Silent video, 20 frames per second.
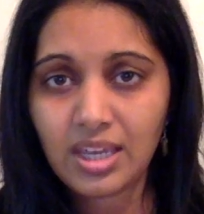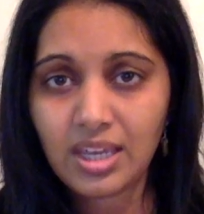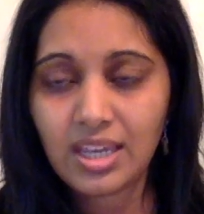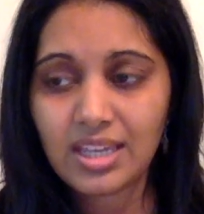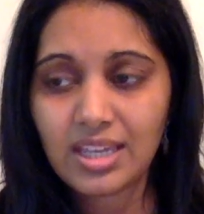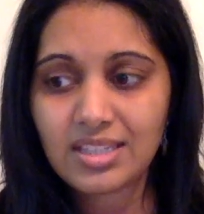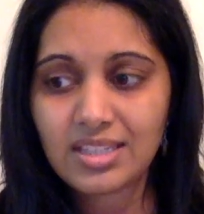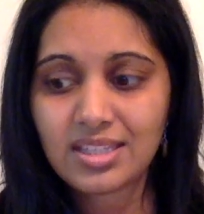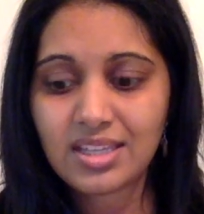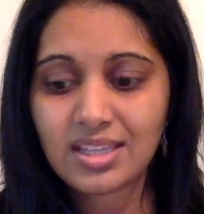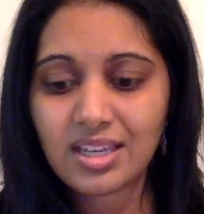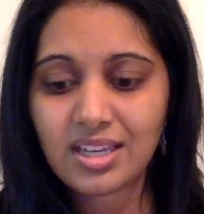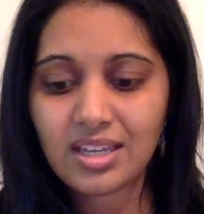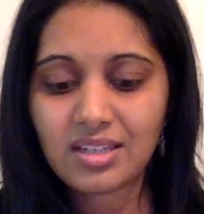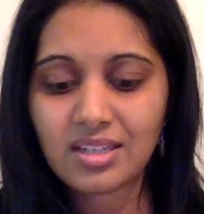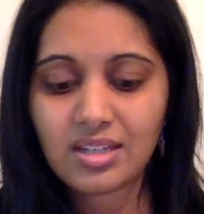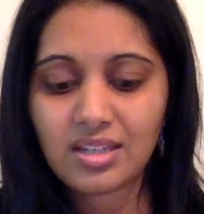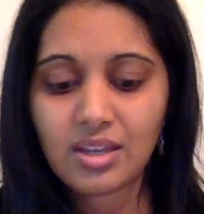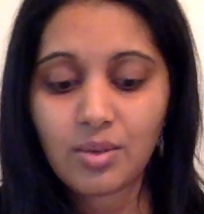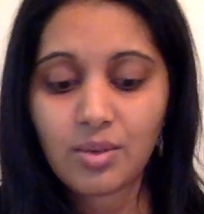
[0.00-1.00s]
is
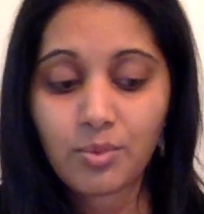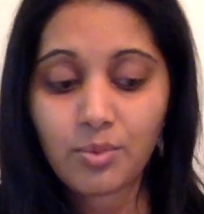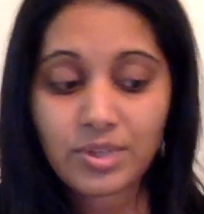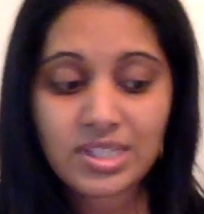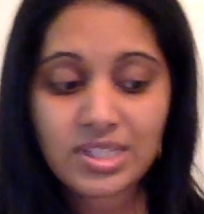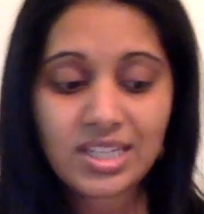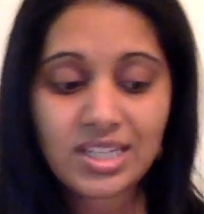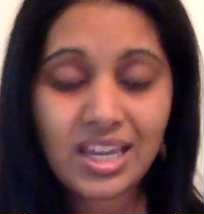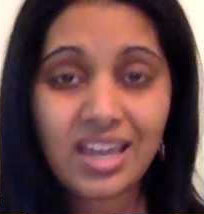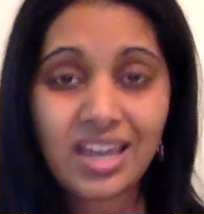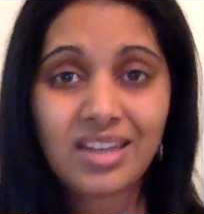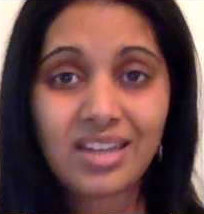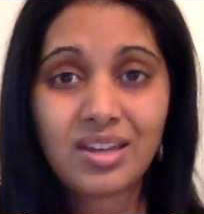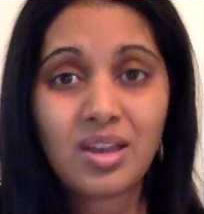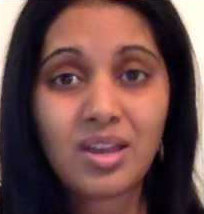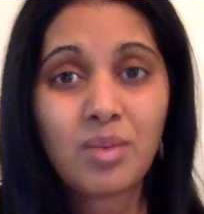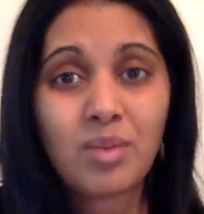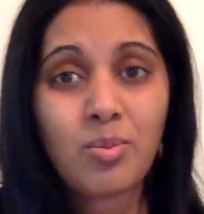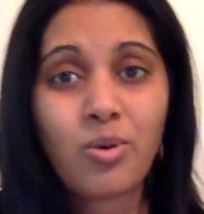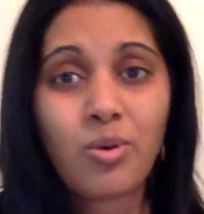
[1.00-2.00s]
that, once again,
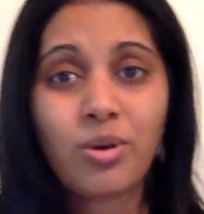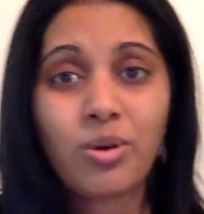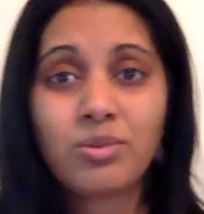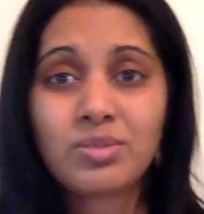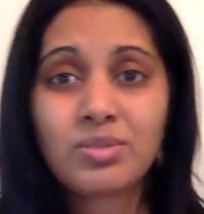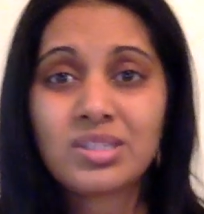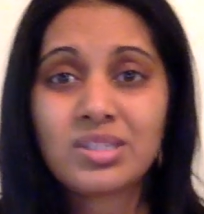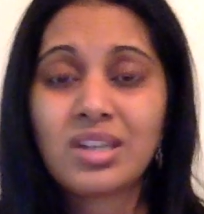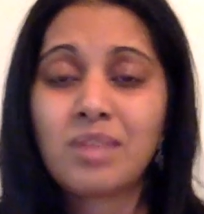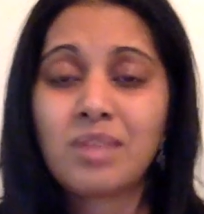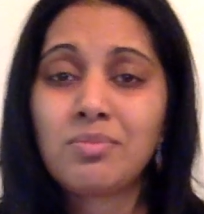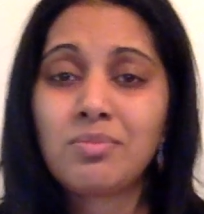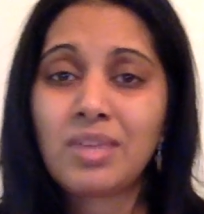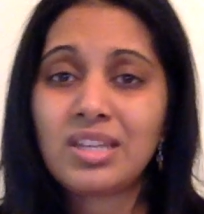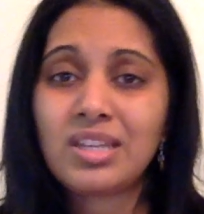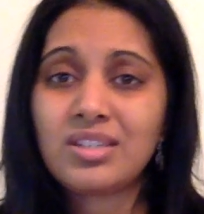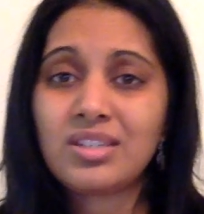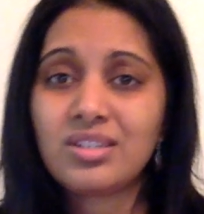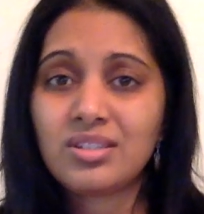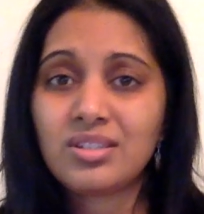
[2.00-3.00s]
porn was not
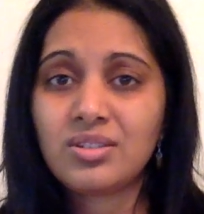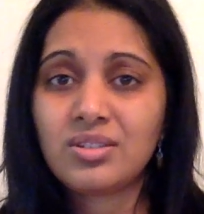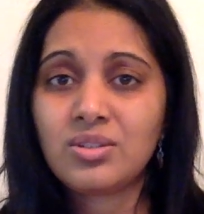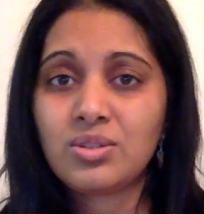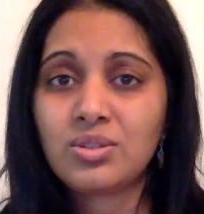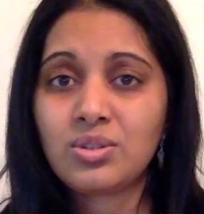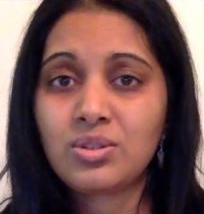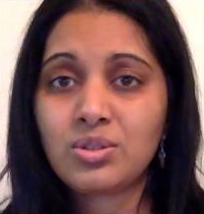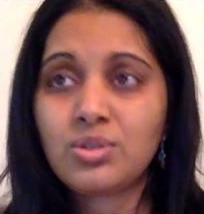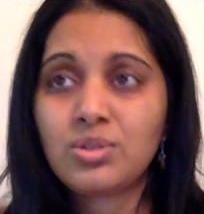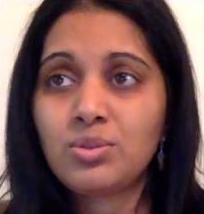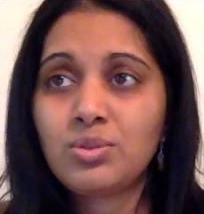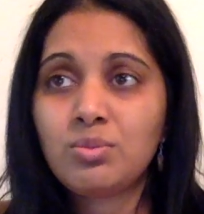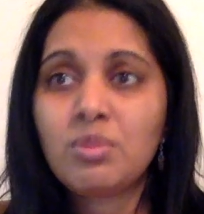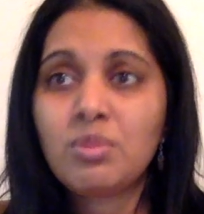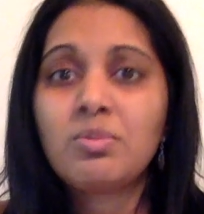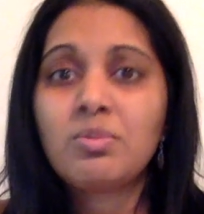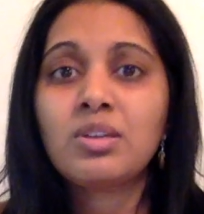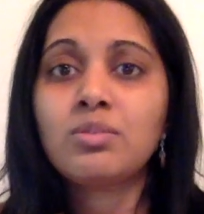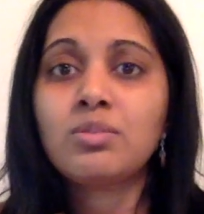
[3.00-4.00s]
meant to
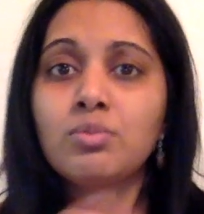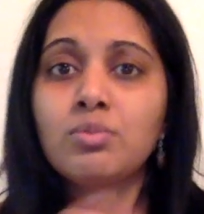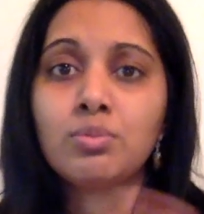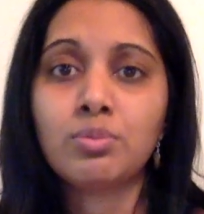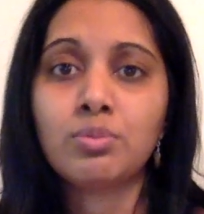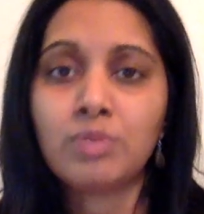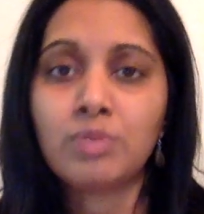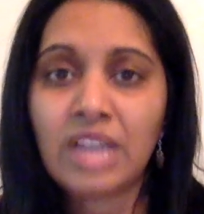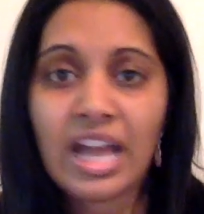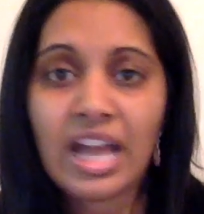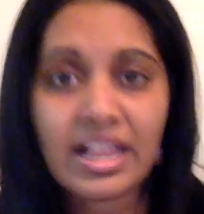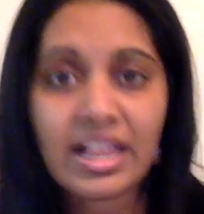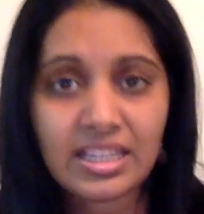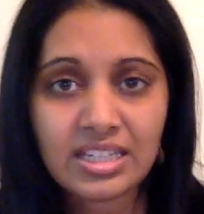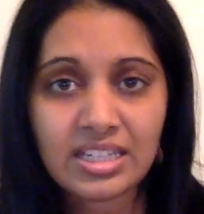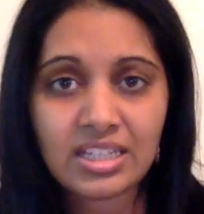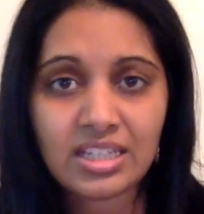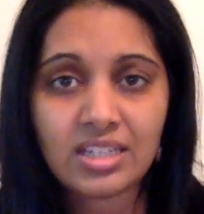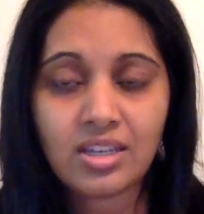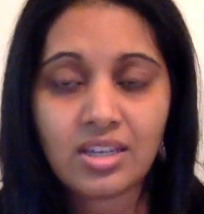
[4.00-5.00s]
mimic
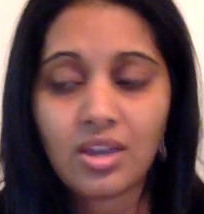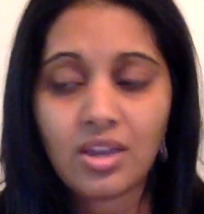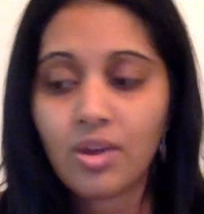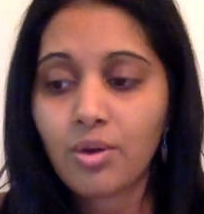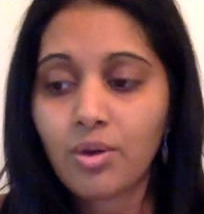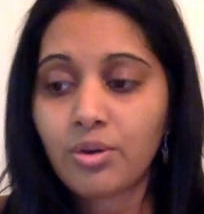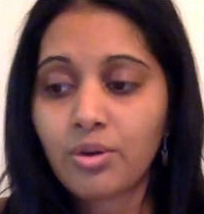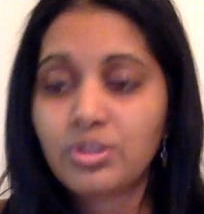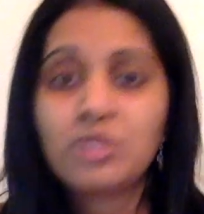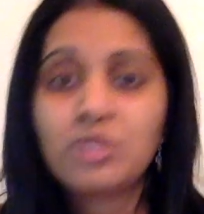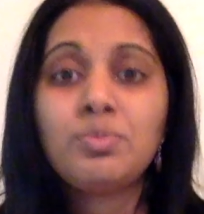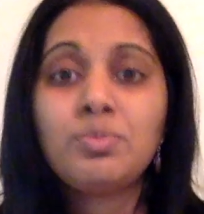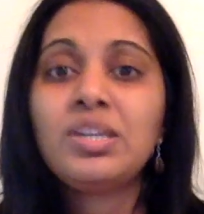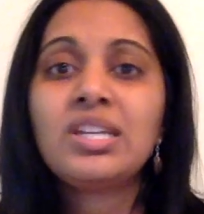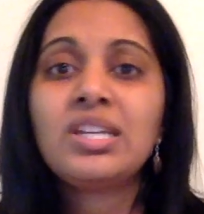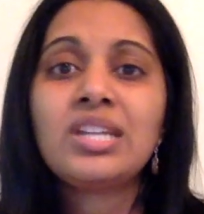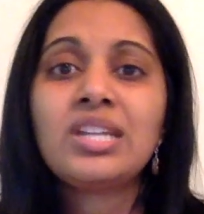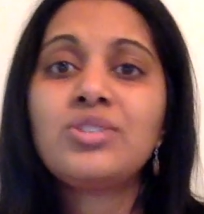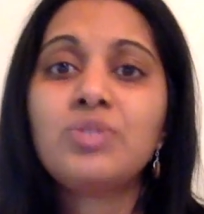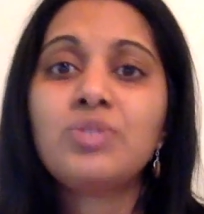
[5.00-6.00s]
reality or to
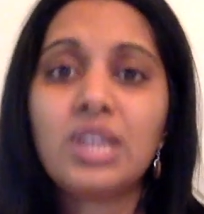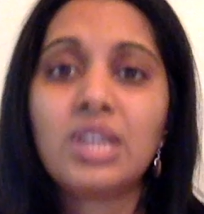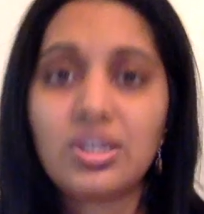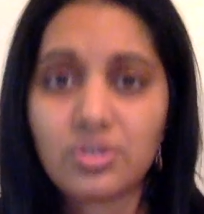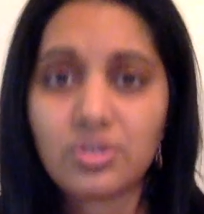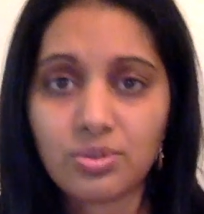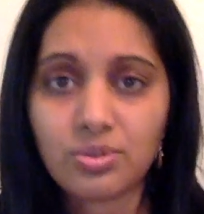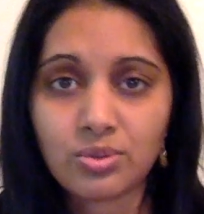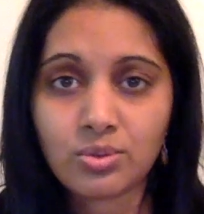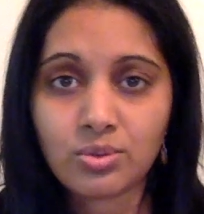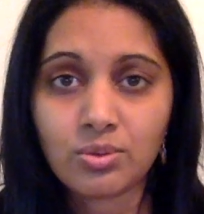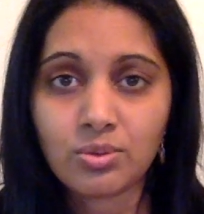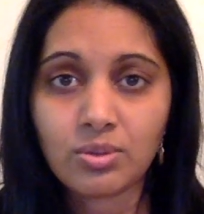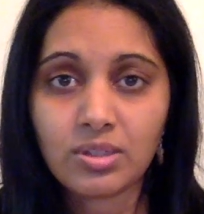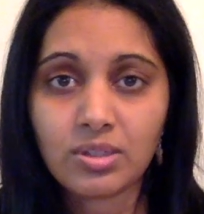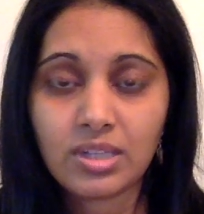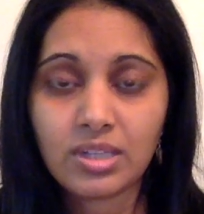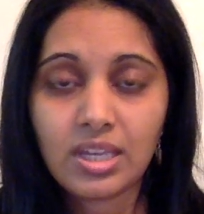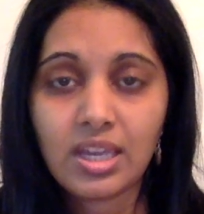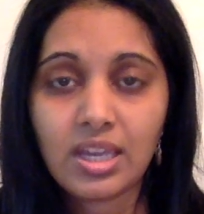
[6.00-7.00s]
be an educational
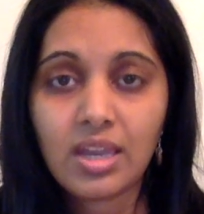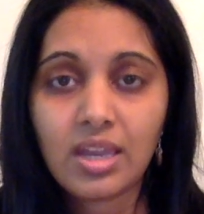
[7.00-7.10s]
tool.